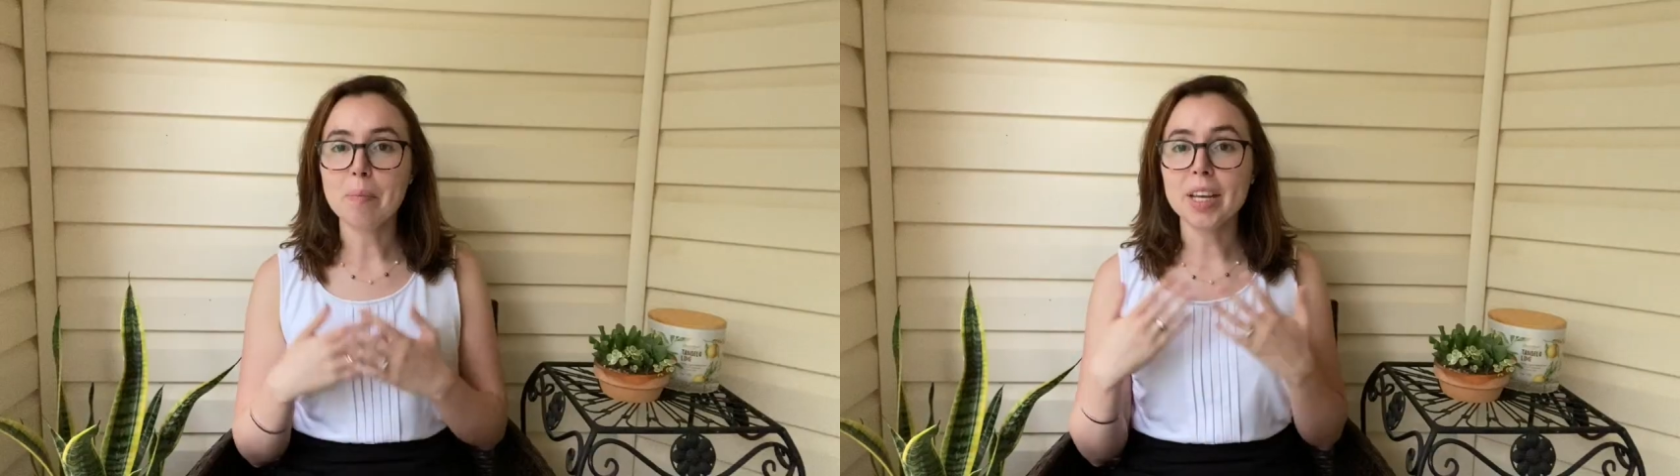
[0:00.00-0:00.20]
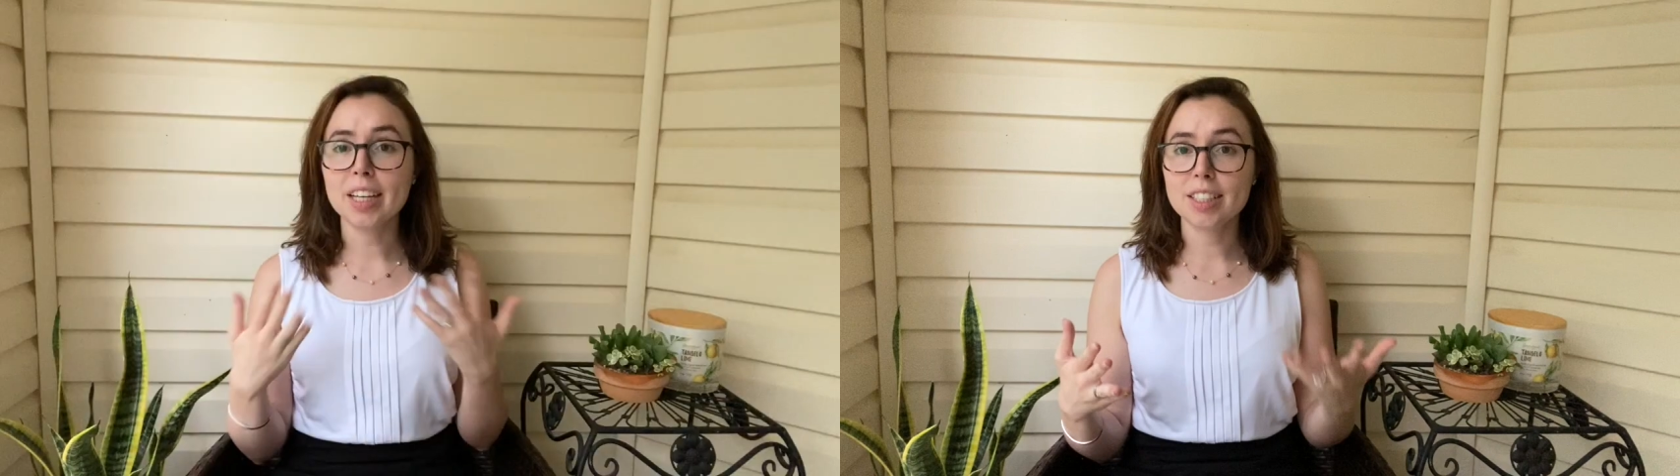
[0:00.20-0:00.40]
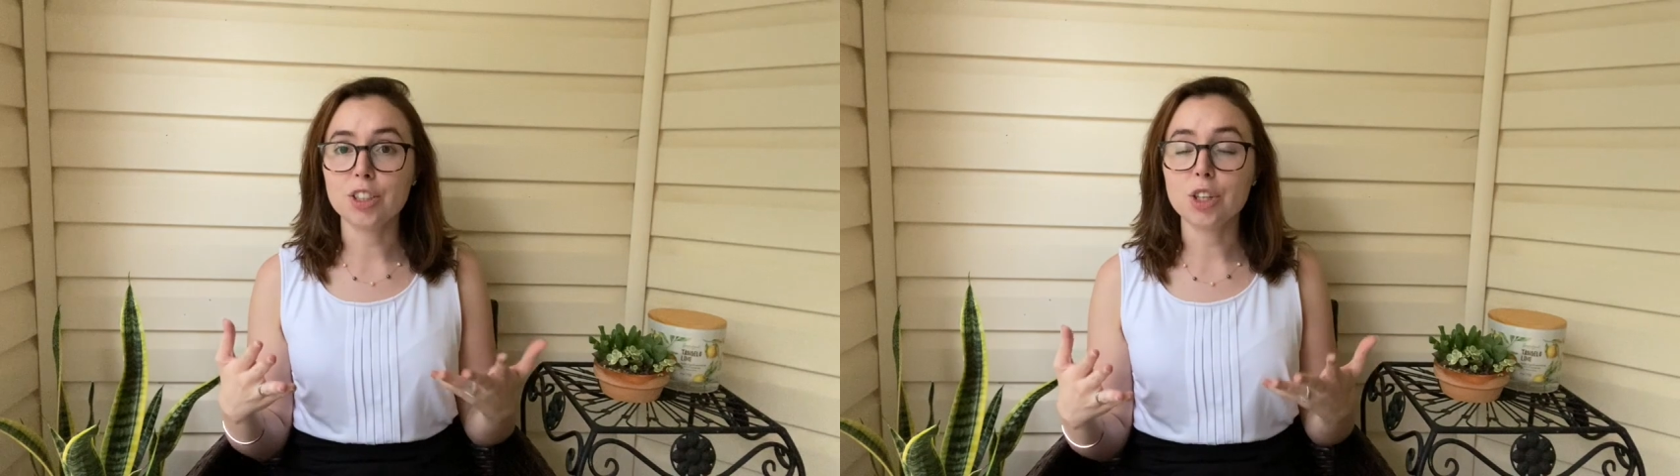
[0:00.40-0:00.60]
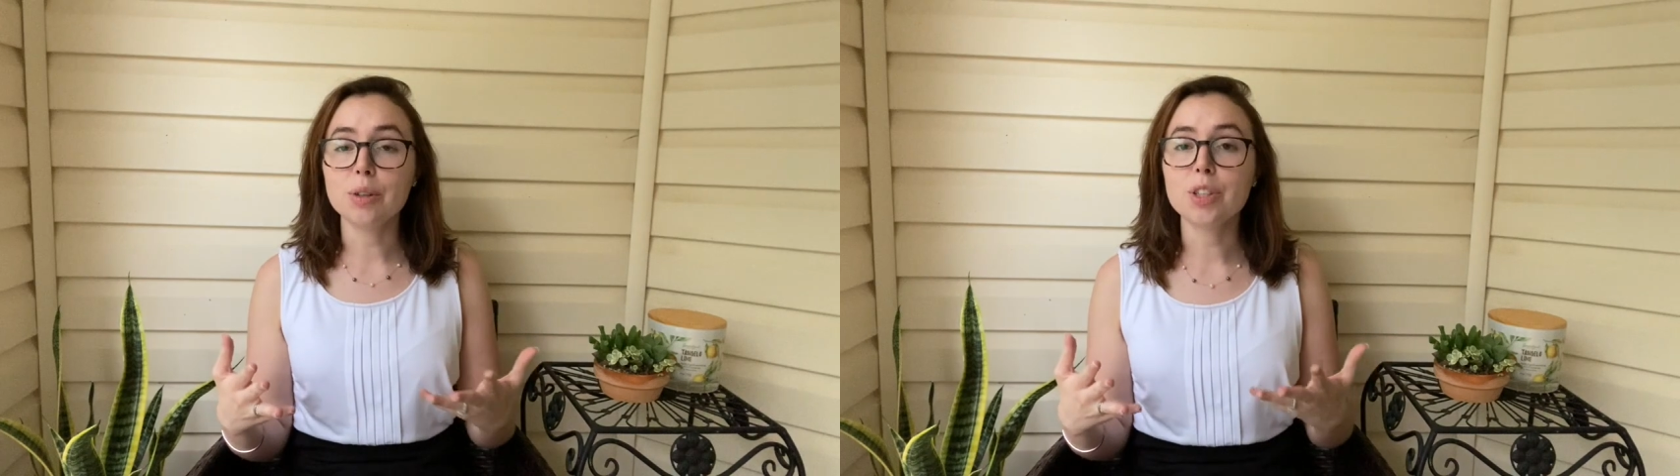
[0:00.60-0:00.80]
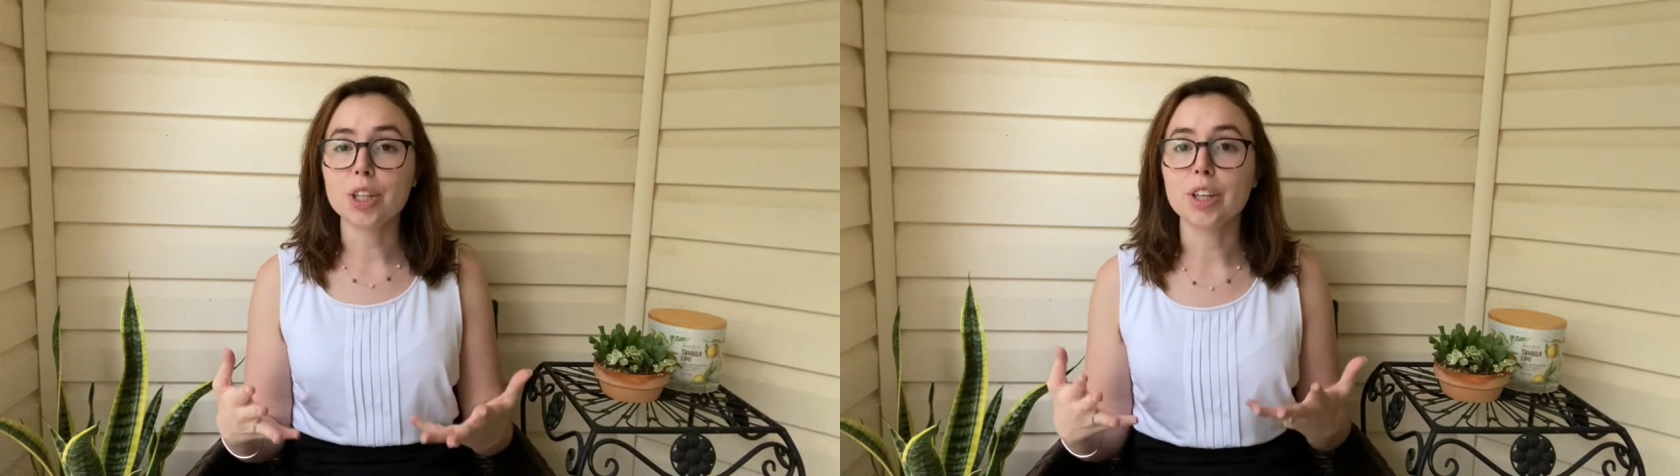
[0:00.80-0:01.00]
because it shows
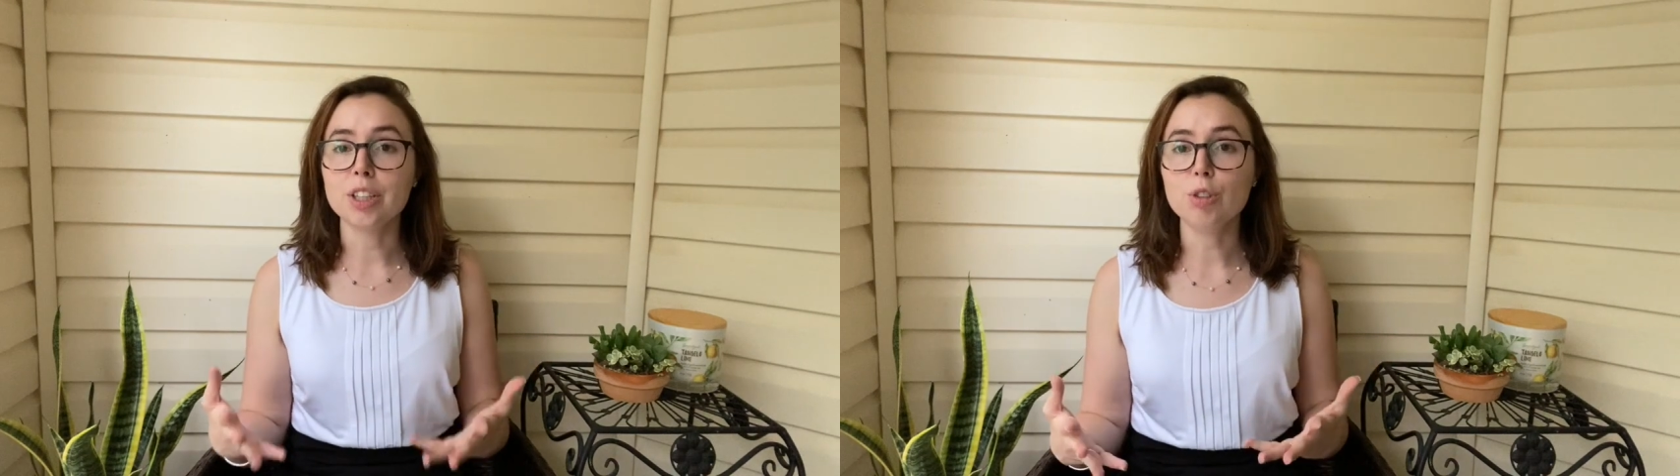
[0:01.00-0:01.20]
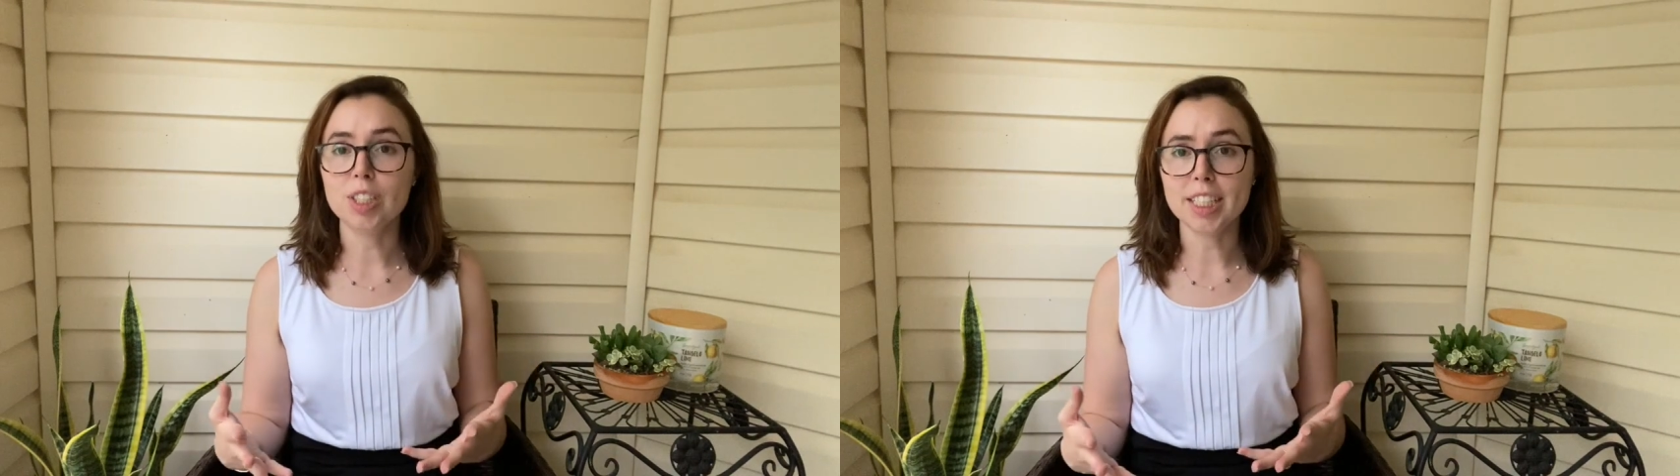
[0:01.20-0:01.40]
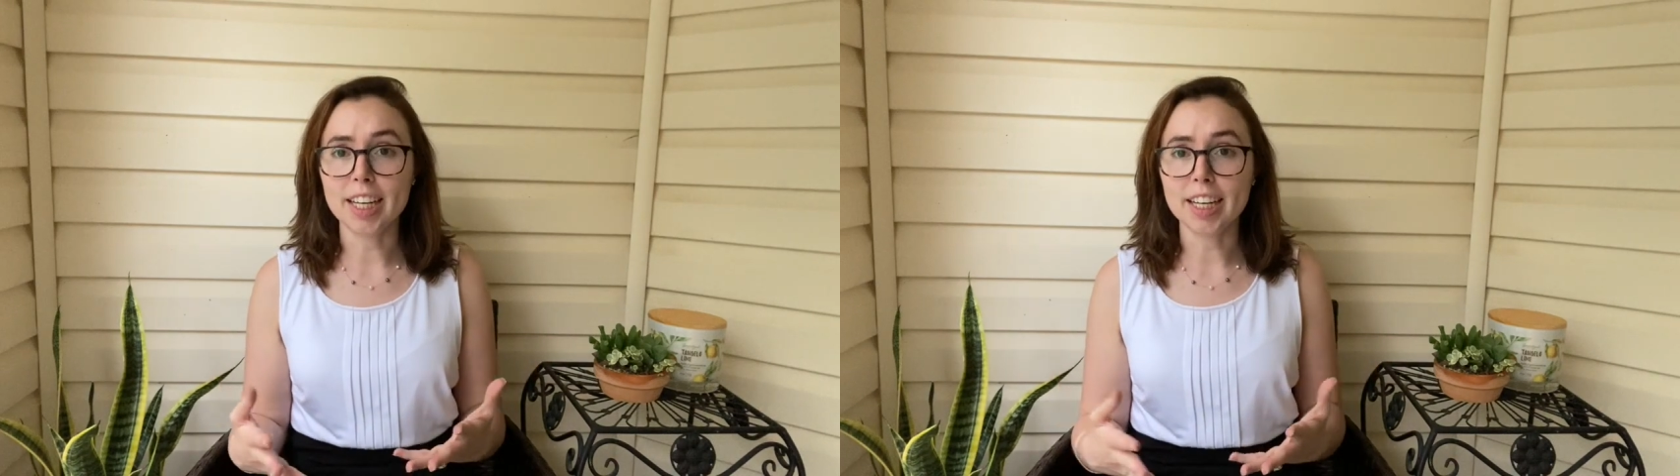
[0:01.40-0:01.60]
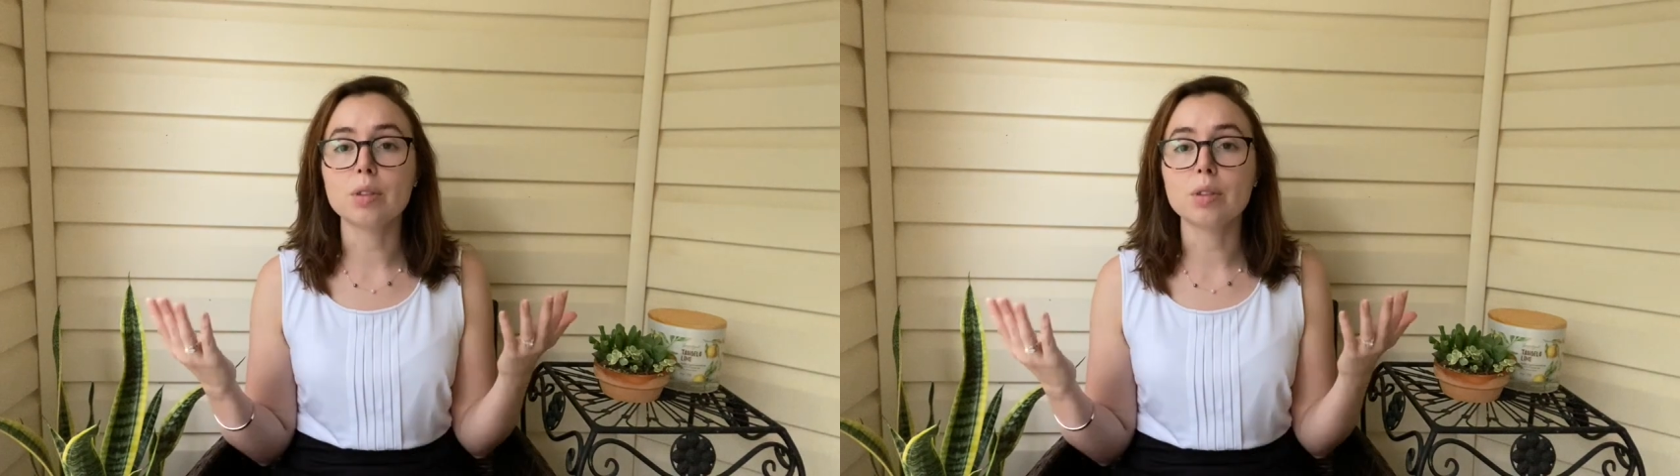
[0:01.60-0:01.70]
that you're interested.